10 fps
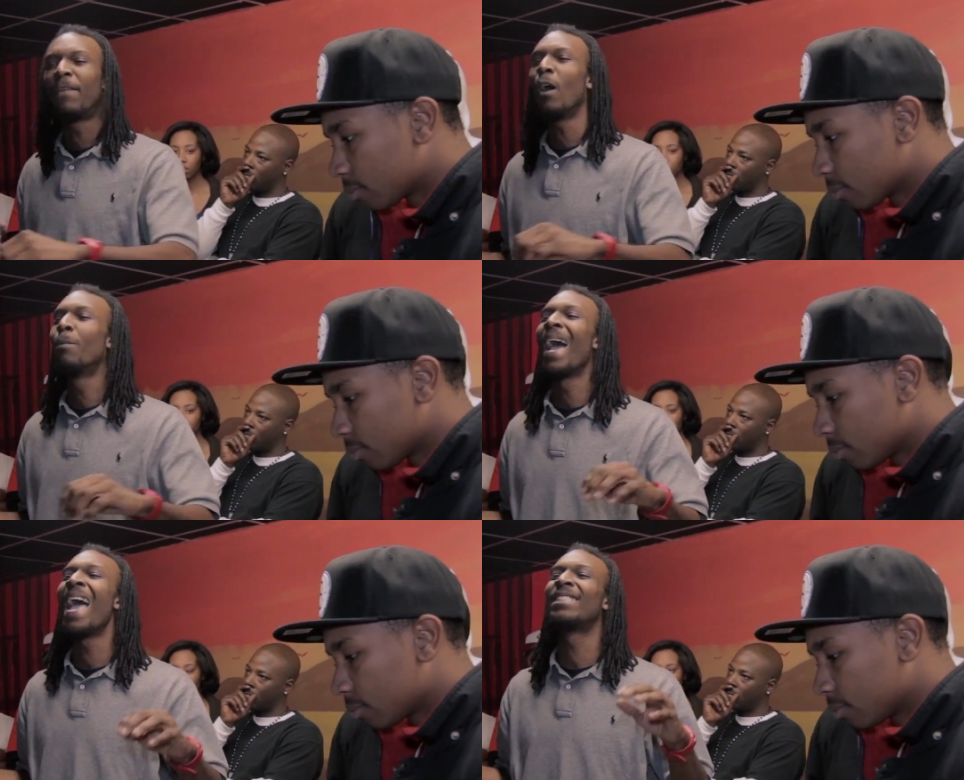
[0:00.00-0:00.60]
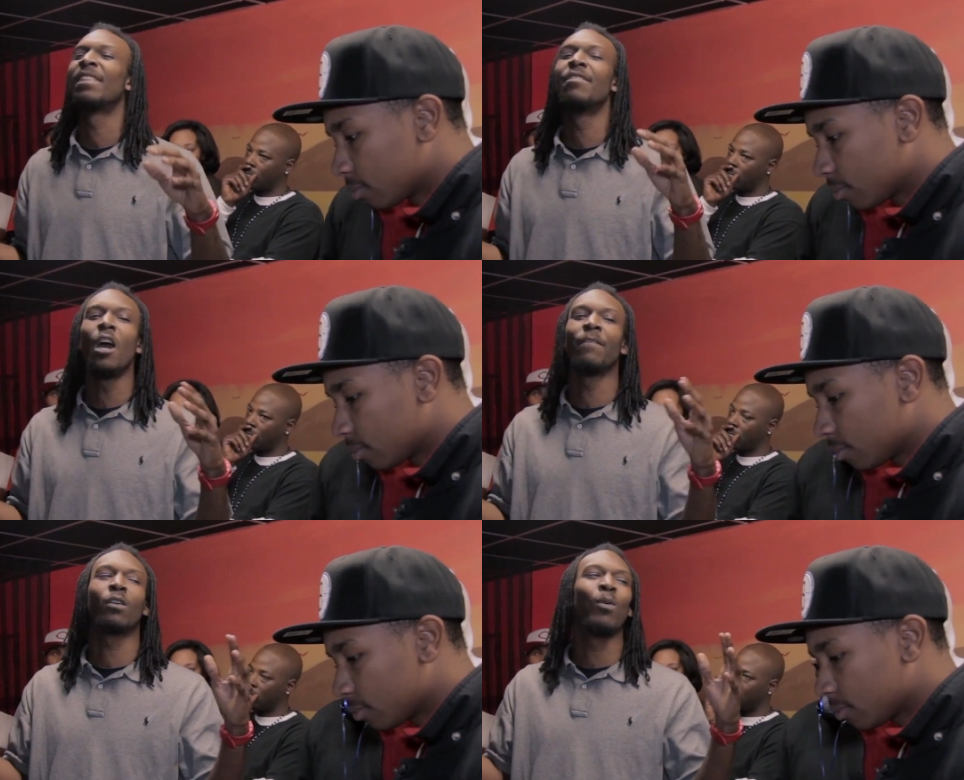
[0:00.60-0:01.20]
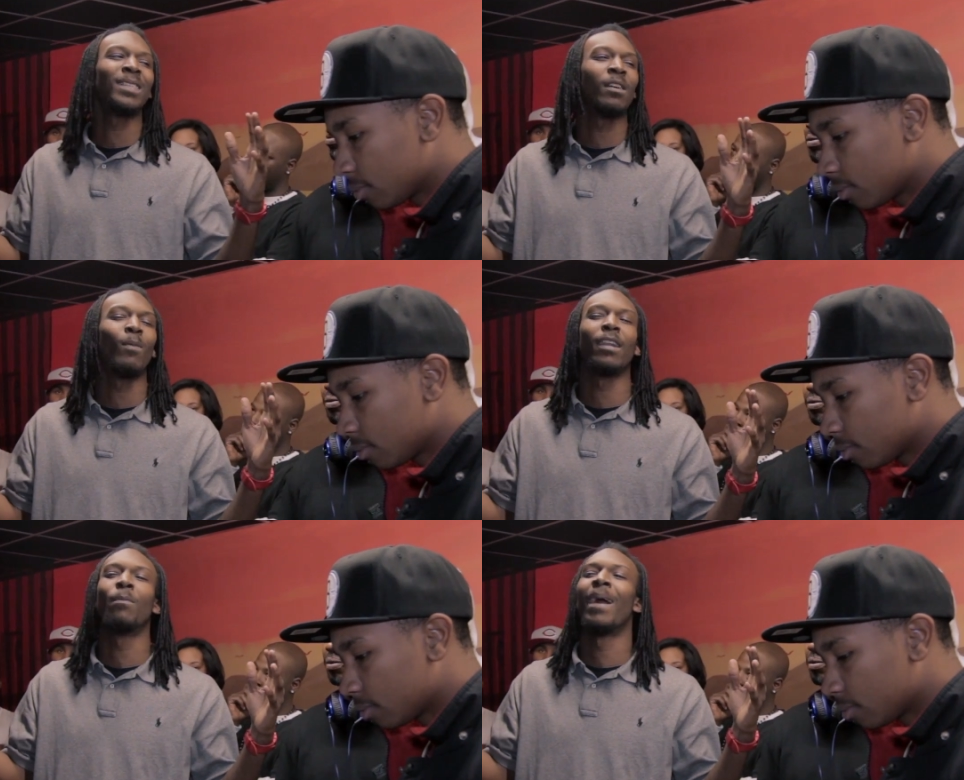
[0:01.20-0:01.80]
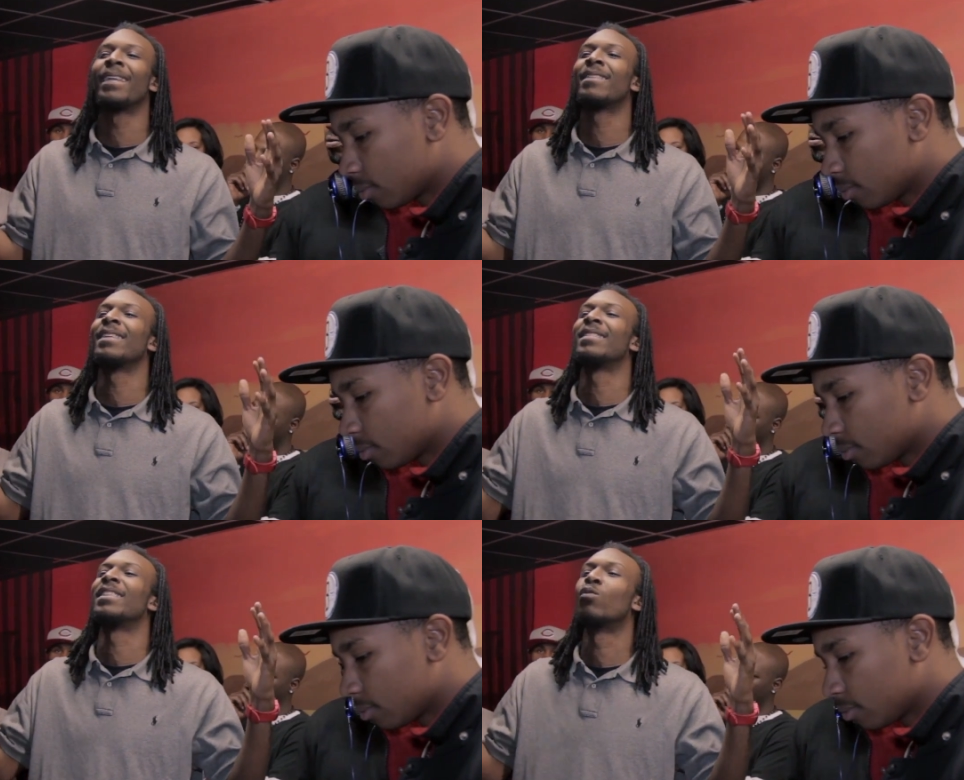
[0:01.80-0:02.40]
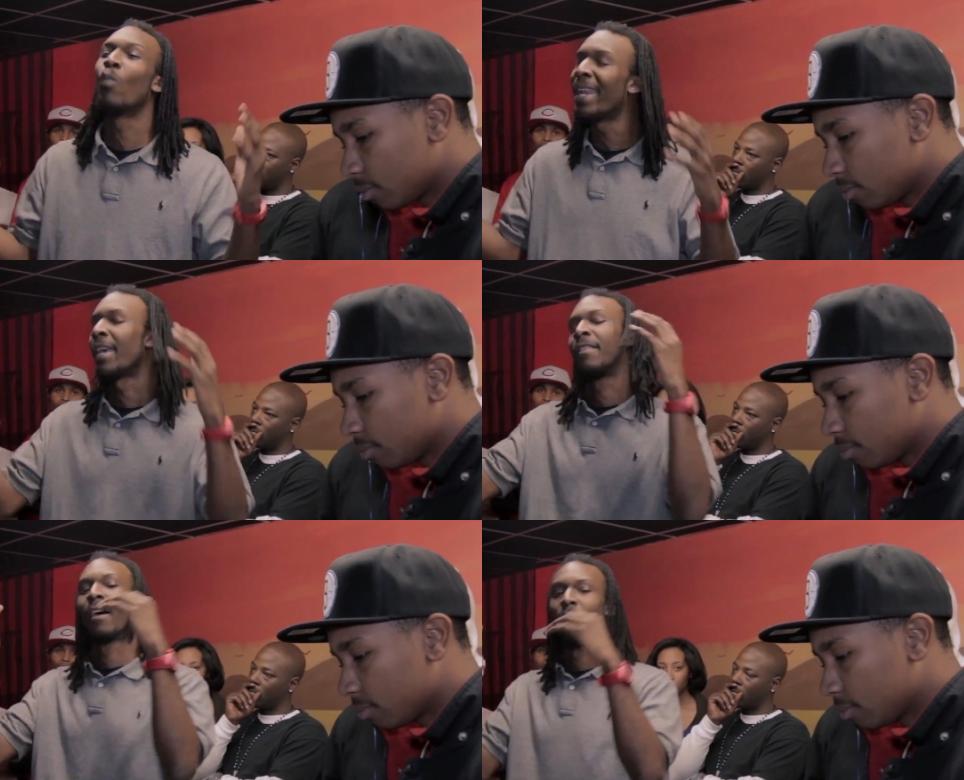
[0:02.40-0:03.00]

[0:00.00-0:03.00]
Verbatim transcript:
Speaker 1: four, but has the nerve to question why nobody thinks he's winning